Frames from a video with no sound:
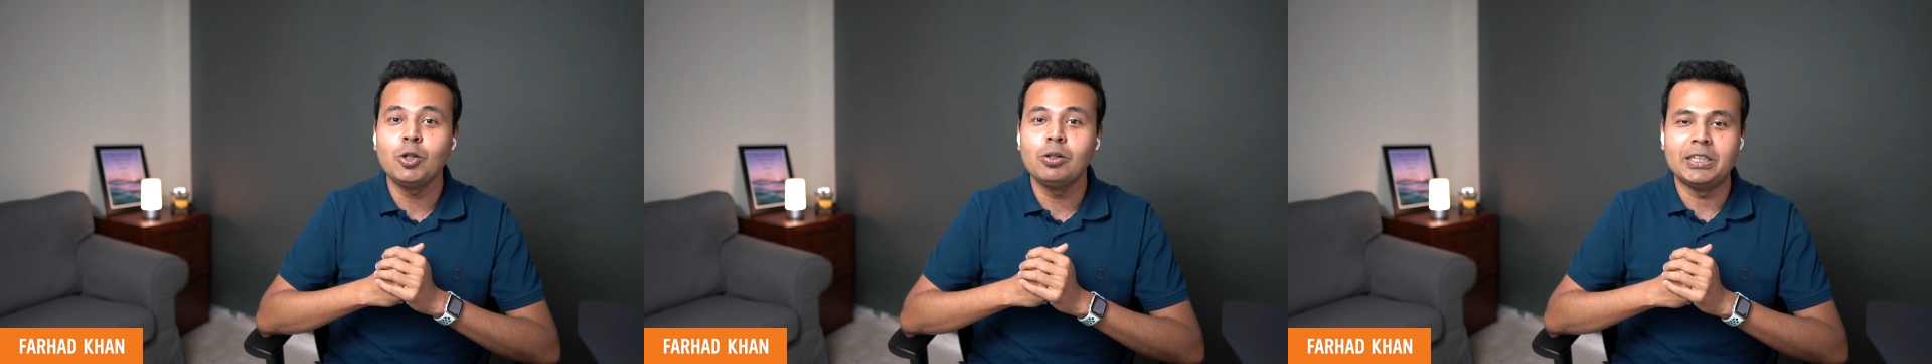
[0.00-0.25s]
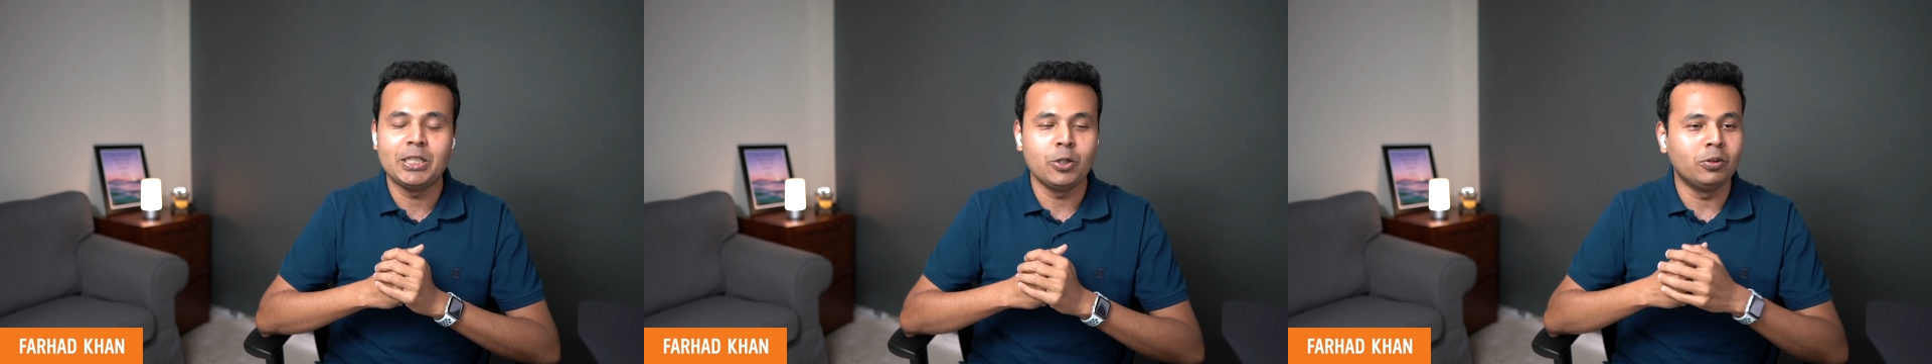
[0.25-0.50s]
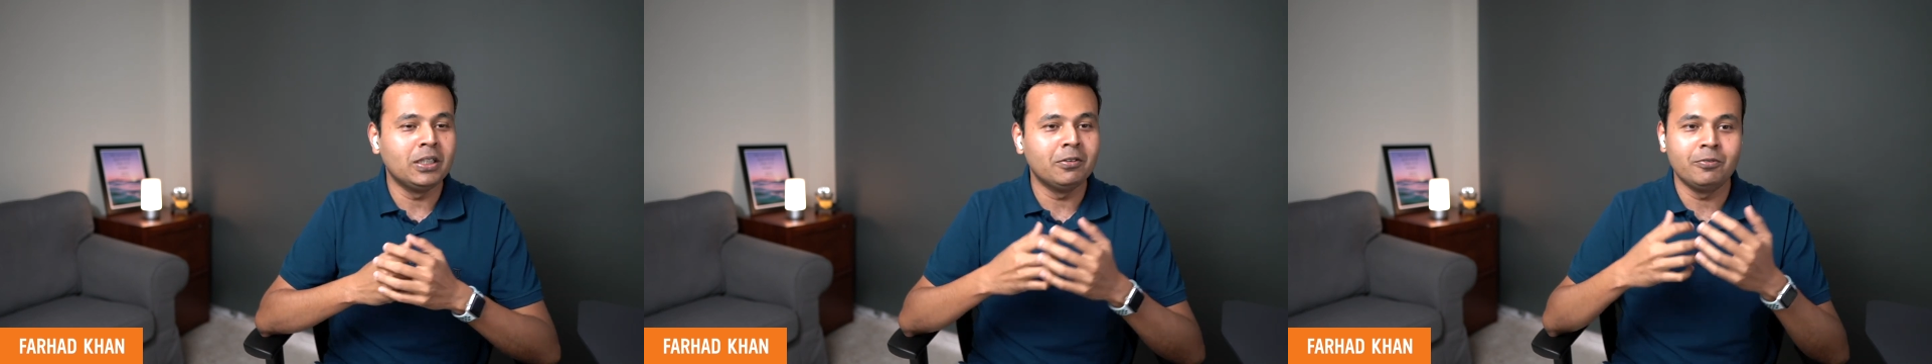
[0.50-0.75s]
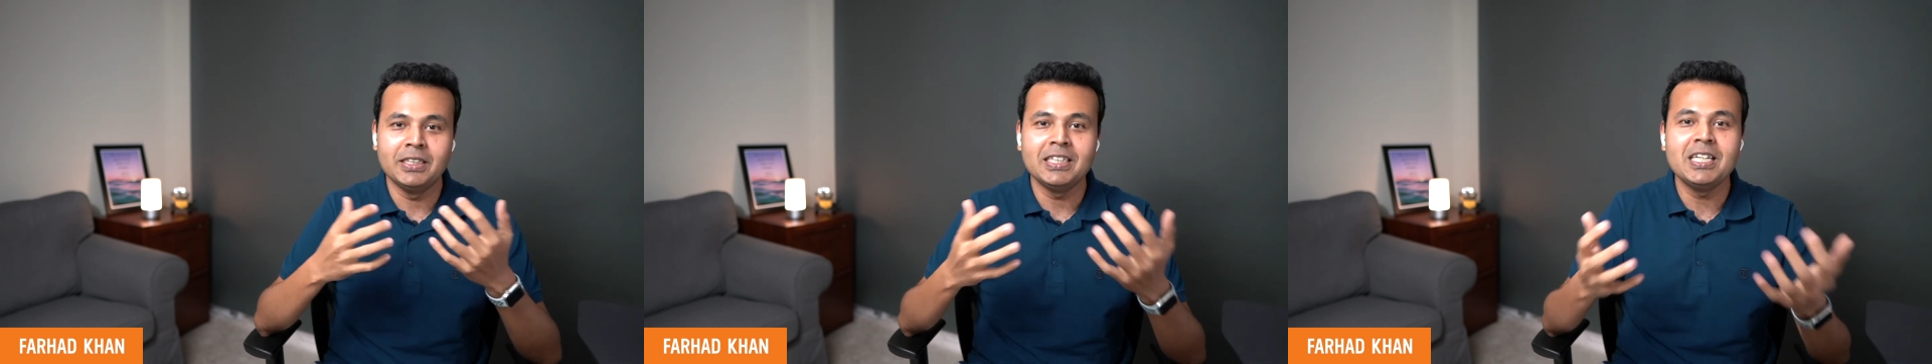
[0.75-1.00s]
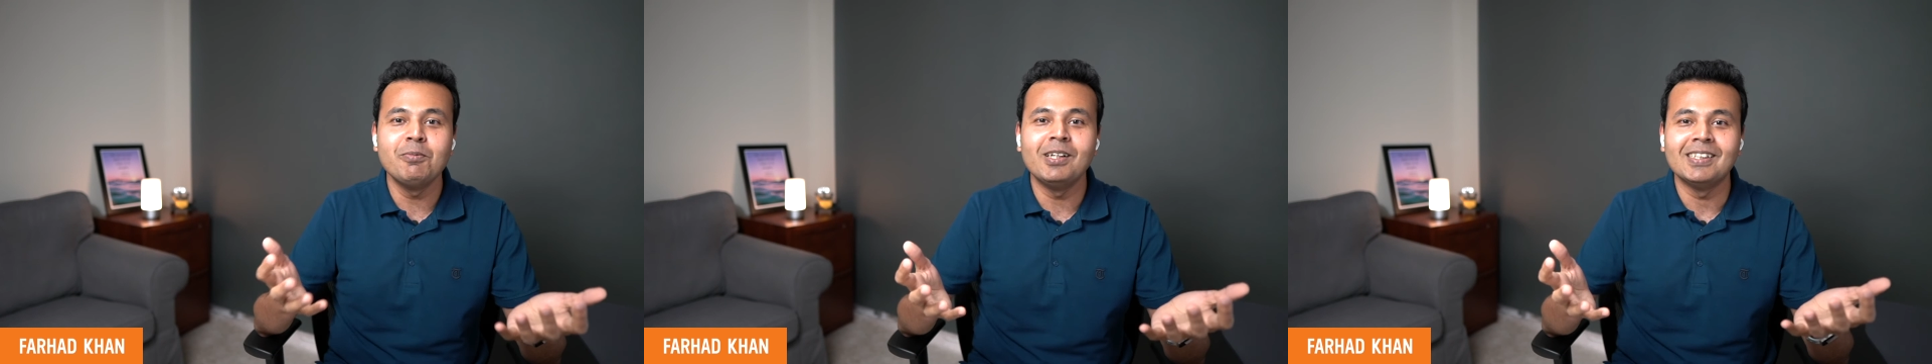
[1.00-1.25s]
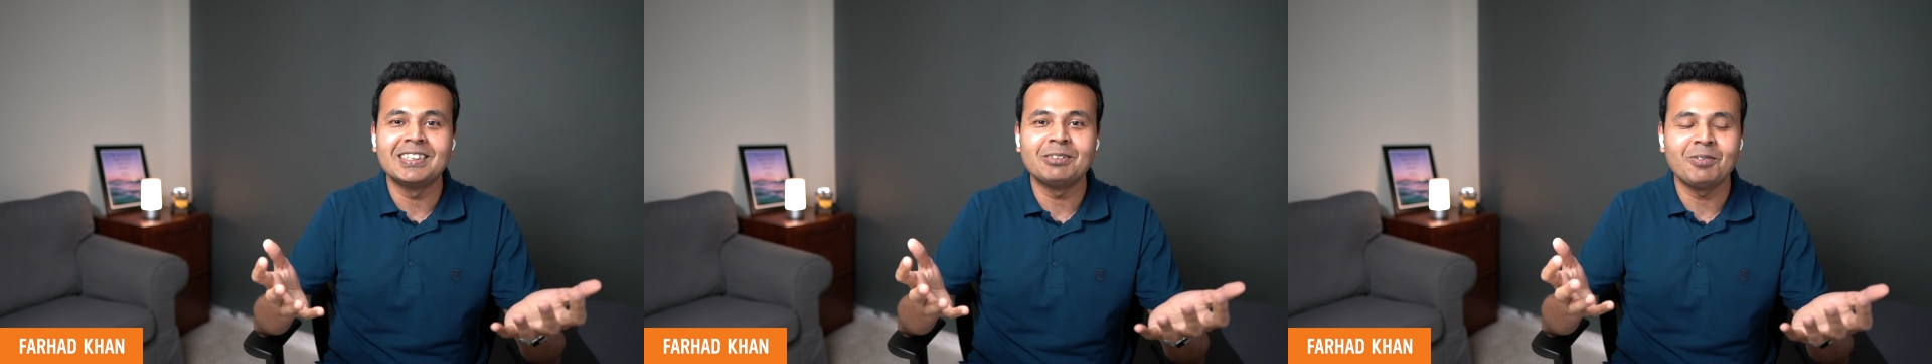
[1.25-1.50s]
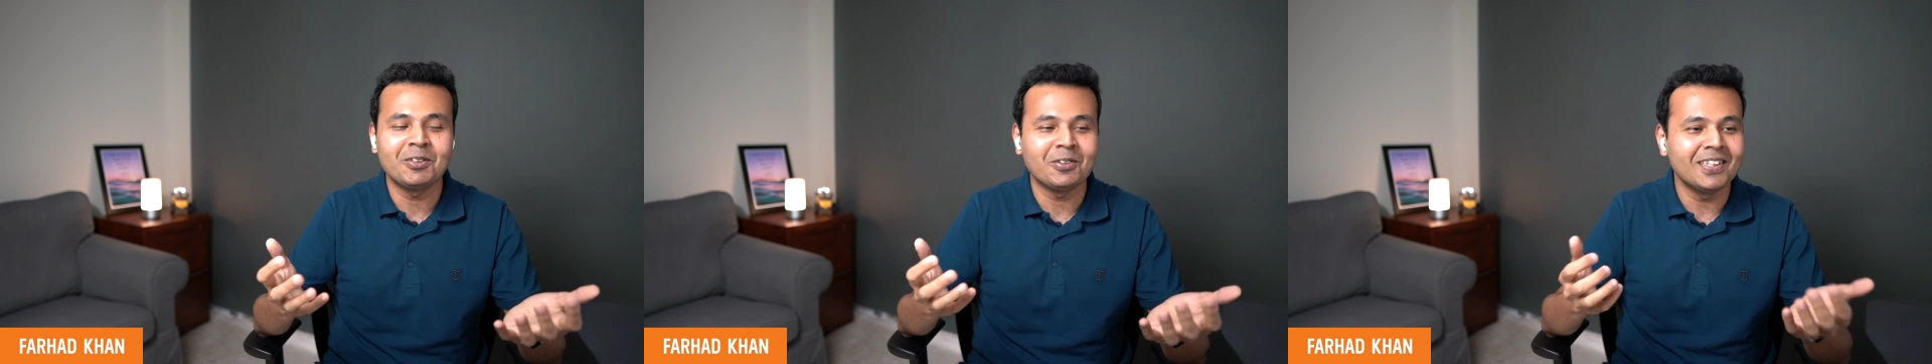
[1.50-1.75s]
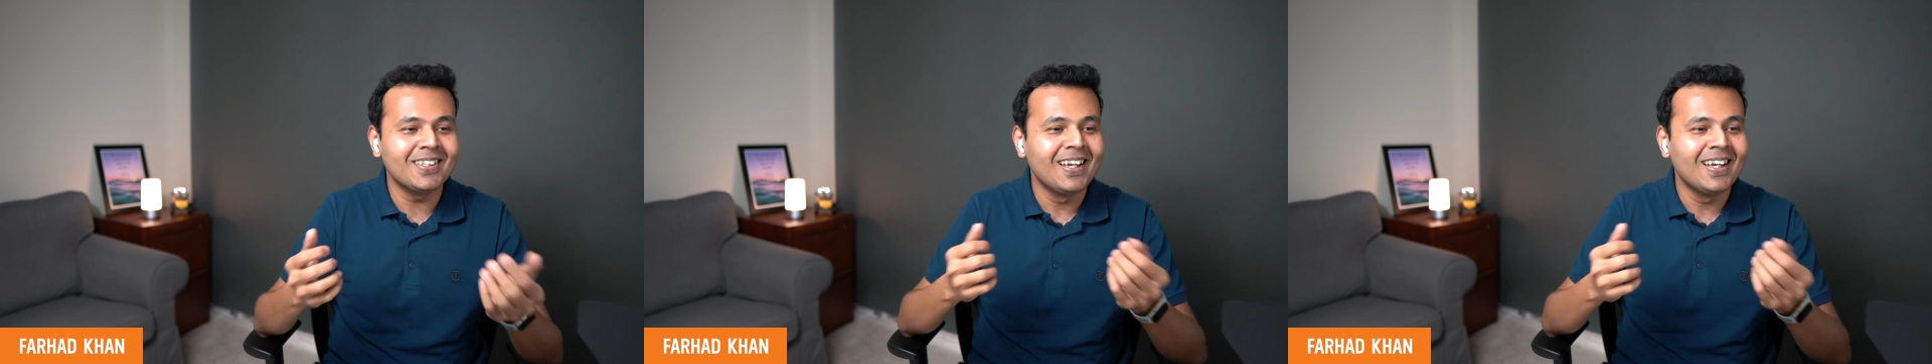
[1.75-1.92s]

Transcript: They only read emails, right?